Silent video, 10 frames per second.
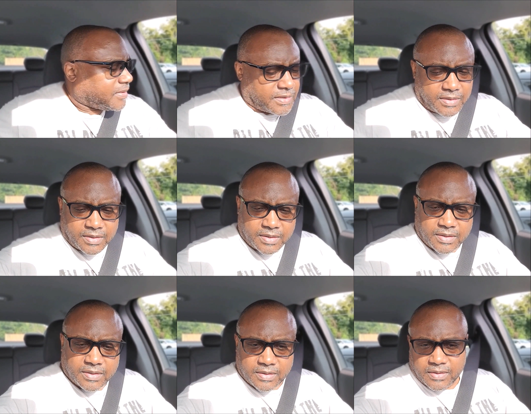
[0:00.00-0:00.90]

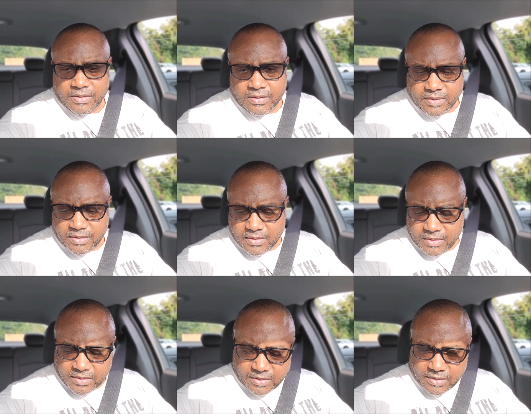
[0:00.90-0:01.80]

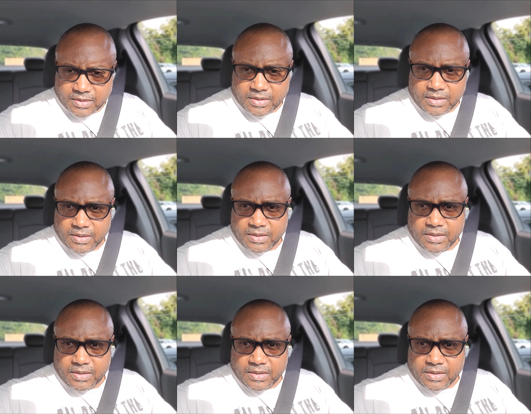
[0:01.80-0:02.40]
Nothing is said.